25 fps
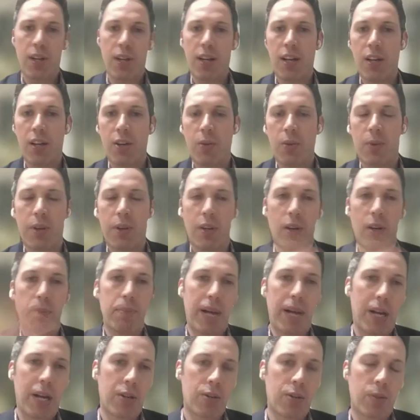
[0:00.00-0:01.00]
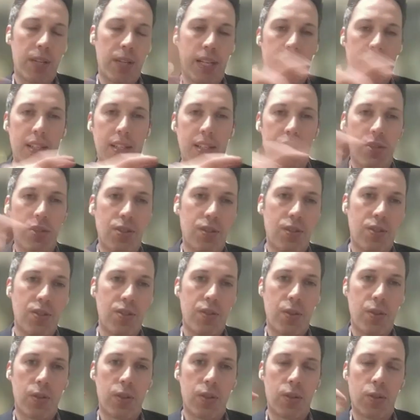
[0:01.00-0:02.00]
uh, or we call boundary conditions
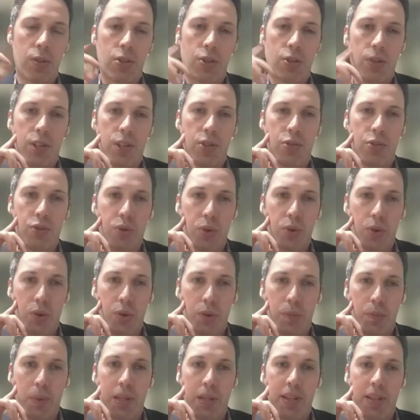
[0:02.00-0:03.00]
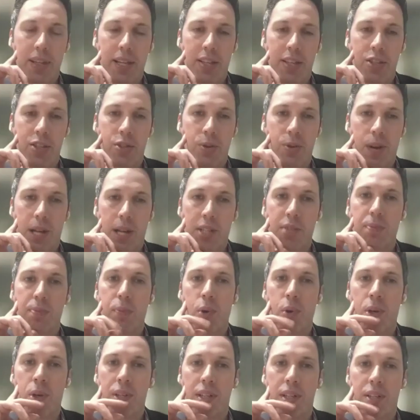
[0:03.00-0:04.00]
to illusory truth, but they stretch
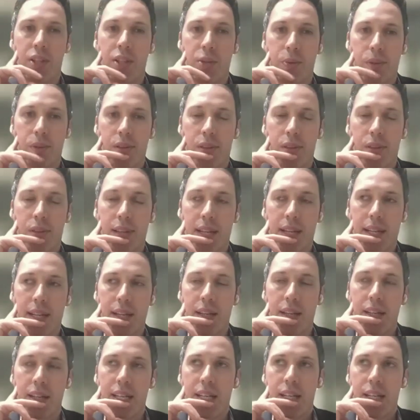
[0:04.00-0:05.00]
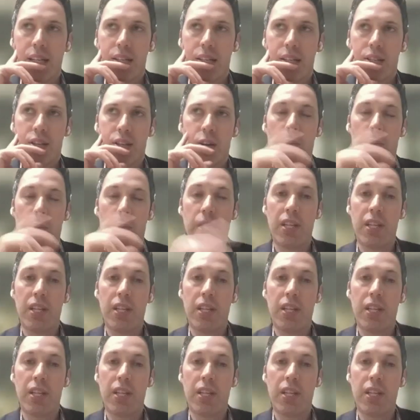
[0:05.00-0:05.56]
more than you would think. So mm.